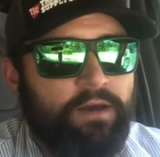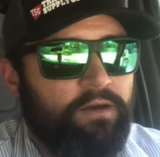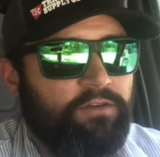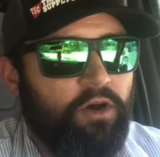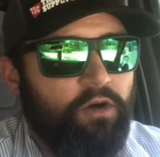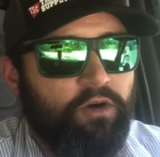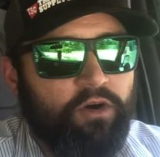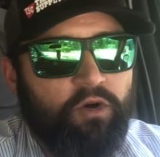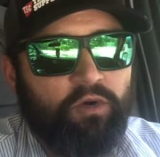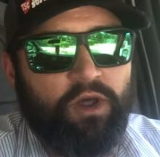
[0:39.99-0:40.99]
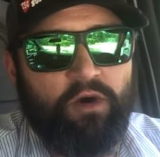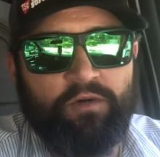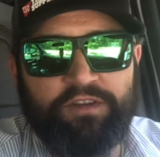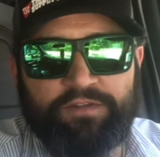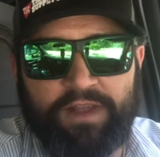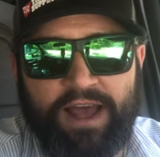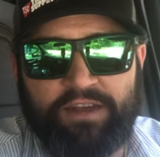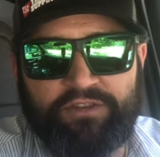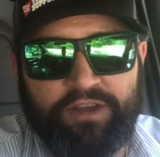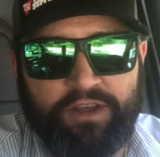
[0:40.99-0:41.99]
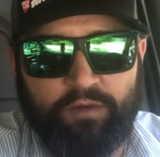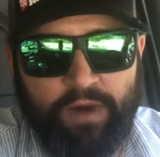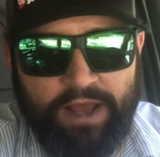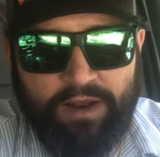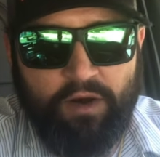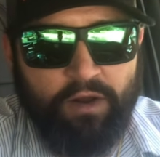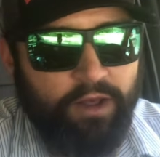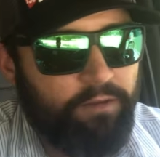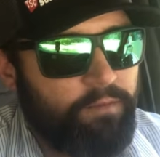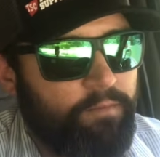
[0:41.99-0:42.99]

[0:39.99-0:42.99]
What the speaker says: So your cool on is flashing, you're waiting on it.